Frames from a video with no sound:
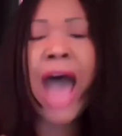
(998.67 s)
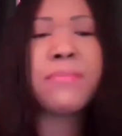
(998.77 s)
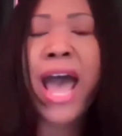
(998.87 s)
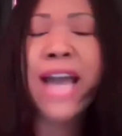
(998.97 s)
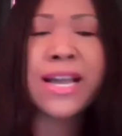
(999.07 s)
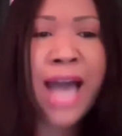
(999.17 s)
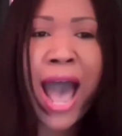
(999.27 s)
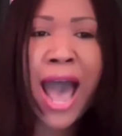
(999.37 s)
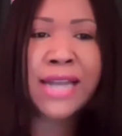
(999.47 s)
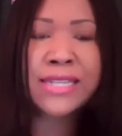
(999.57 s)
I'm not
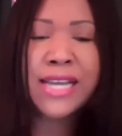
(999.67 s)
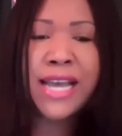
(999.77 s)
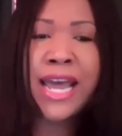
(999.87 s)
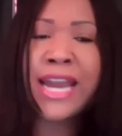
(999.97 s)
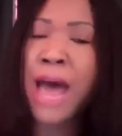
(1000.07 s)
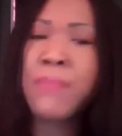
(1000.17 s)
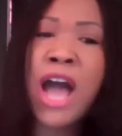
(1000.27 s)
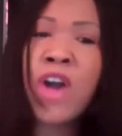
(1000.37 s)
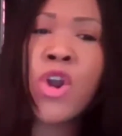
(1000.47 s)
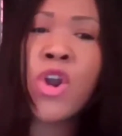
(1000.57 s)
God, and I'm
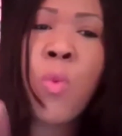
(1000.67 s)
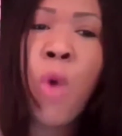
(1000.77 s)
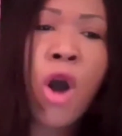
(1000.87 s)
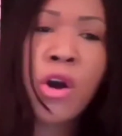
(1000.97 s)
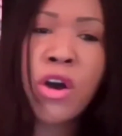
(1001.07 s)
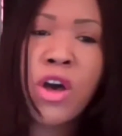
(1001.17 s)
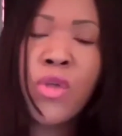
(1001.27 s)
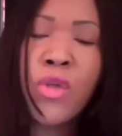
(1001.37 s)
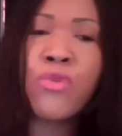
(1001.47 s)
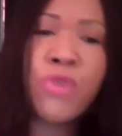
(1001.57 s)
not going to walk
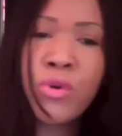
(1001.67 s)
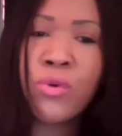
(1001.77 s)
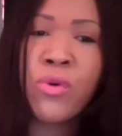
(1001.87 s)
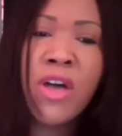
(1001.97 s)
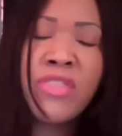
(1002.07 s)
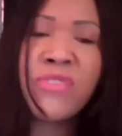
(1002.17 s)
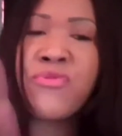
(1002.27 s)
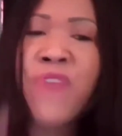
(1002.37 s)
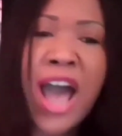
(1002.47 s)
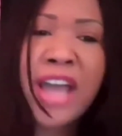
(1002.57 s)
through the
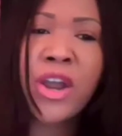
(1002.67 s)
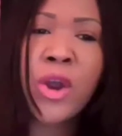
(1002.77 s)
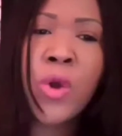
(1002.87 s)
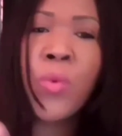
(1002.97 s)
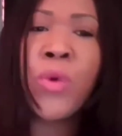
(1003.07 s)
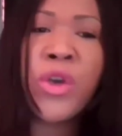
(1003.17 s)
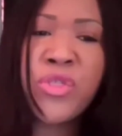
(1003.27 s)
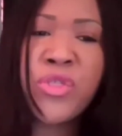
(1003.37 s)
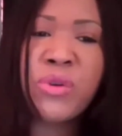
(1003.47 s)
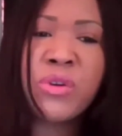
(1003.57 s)
fire
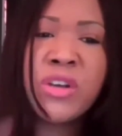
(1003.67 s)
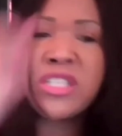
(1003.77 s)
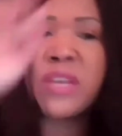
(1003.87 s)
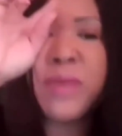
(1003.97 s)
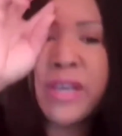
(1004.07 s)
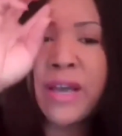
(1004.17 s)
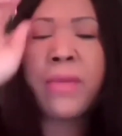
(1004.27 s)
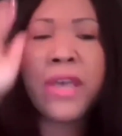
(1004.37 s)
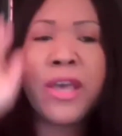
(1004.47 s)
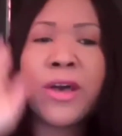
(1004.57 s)
with you to
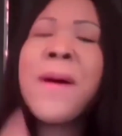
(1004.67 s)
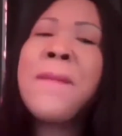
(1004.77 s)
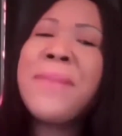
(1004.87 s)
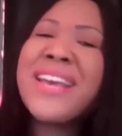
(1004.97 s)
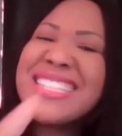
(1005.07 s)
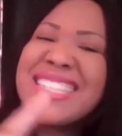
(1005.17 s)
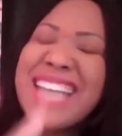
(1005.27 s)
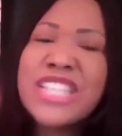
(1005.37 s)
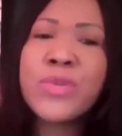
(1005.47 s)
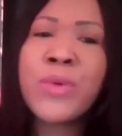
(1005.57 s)
become healed, because
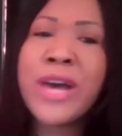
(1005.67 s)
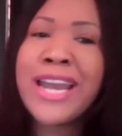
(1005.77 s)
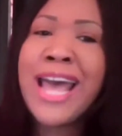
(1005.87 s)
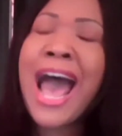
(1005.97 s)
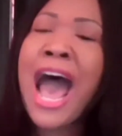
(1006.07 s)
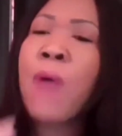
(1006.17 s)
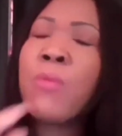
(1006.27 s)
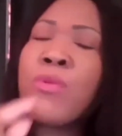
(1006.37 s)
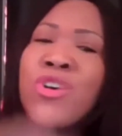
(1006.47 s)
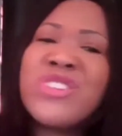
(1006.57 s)
guess what?
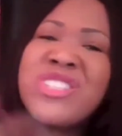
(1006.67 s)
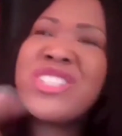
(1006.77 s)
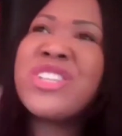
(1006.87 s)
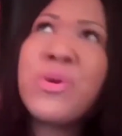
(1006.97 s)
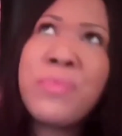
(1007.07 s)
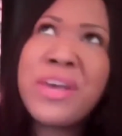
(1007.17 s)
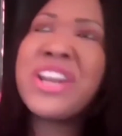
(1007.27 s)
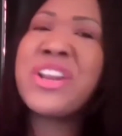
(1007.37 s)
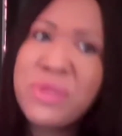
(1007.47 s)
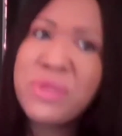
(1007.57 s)
I'm going to still be
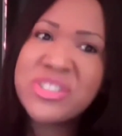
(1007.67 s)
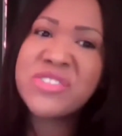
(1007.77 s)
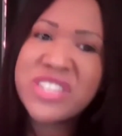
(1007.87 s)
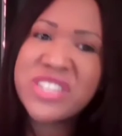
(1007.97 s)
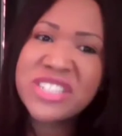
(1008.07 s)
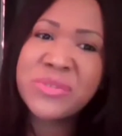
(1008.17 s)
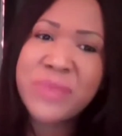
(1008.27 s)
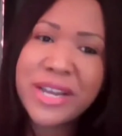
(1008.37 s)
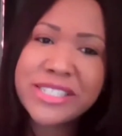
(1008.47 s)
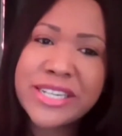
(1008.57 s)
in an abusive
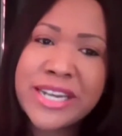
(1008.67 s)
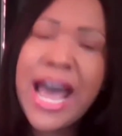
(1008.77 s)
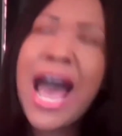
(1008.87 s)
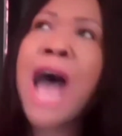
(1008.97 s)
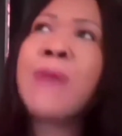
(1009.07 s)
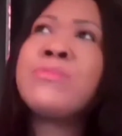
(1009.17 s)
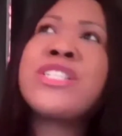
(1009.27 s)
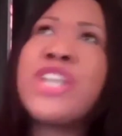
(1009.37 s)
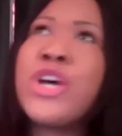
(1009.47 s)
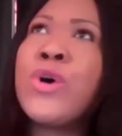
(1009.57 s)
situation. I'm
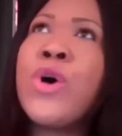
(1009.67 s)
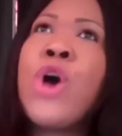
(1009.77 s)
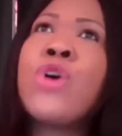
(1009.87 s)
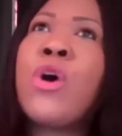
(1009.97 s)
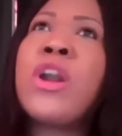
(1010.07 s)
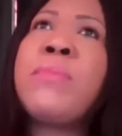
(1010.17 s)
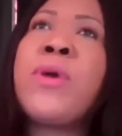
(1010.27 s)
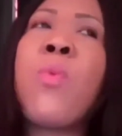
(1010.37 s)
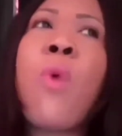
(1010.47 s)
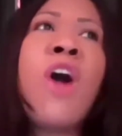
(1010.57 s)
still going to
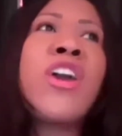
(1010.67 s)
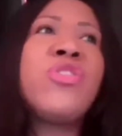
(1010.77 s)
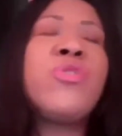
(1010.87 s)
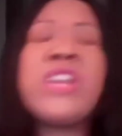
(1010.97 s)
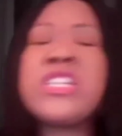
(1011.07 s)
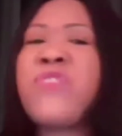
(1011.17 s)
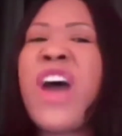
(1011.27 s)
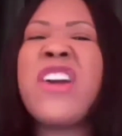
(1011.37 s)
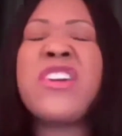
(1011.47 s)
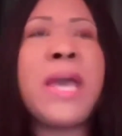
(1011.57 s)
be walking through this
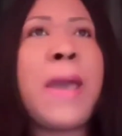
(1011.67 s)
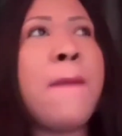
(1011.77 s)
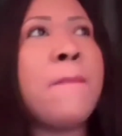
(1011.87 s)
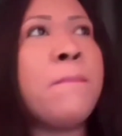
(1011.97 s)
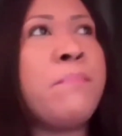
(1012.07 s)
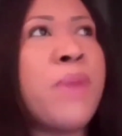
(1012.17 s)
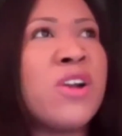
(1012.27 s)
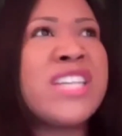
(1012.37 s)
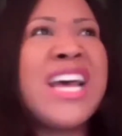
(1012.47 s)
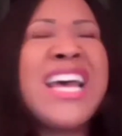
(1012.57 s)
fire, getting
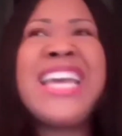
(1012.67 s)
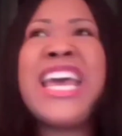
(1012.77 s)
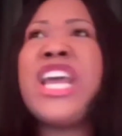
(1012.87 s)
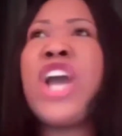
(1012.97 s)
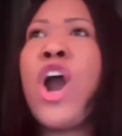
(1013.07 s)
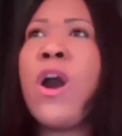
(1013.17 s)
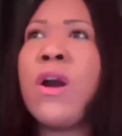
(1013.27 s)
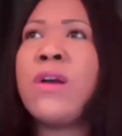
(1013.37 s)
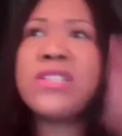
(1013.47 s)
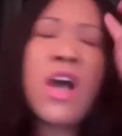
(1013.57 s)
burnt, getting
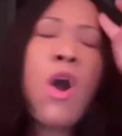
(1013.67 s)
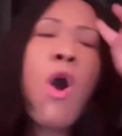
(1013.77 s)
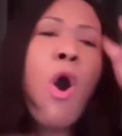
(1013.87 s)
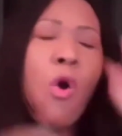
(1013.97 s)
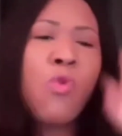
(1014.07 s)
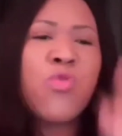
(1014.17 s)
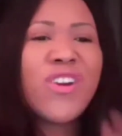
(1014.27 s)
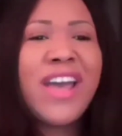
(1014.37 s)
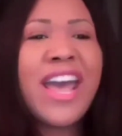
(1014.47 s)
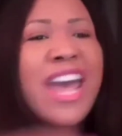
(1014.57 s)
hurt
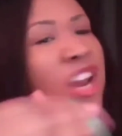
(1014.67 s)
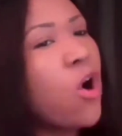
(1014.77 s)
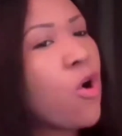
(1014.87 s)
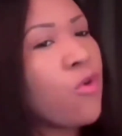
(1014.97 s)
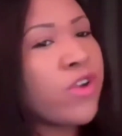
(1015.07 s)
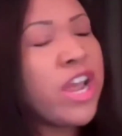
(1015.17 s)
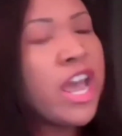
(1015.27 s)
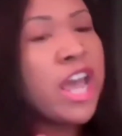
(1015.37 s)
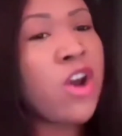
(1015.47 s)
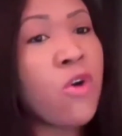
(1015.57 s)
over and over
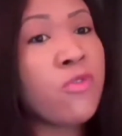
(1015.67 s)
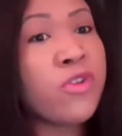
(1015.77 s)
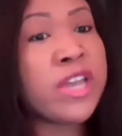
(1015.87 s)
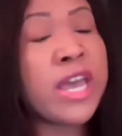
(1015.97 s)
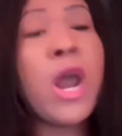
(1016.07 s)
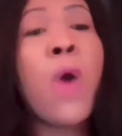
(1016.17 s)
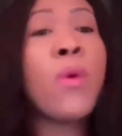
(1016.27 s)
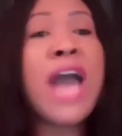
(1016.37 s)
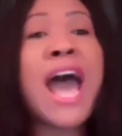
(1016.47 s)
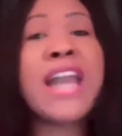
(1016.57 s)
and over again,
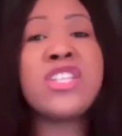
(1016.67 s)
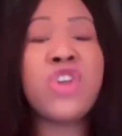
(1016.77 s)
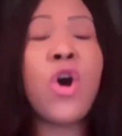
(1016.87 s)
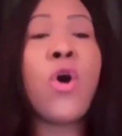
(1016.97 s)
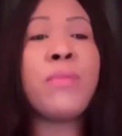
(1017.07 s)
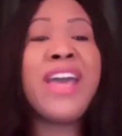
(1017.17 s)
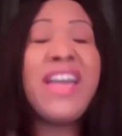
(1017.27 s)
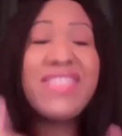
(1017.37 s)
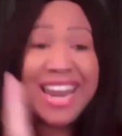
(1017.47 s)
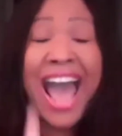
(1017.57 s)
when God has told
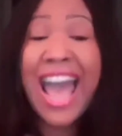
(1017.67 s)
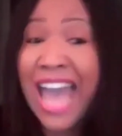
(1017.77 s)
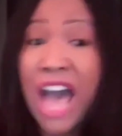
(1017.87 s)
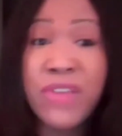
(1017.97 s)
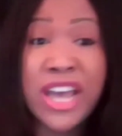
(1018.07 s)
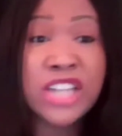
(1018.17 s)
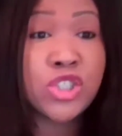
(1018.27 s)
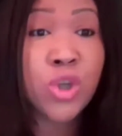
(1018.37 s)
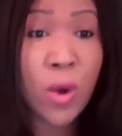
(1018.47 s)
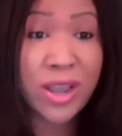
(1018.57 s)
me that I have a
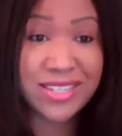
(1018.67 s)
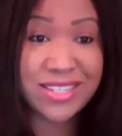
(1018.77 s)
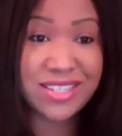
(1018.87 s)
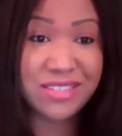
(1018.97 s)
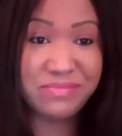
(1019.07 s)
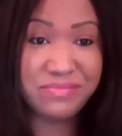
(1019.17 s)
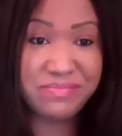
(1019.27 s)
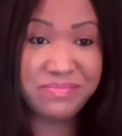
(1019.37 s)
choice.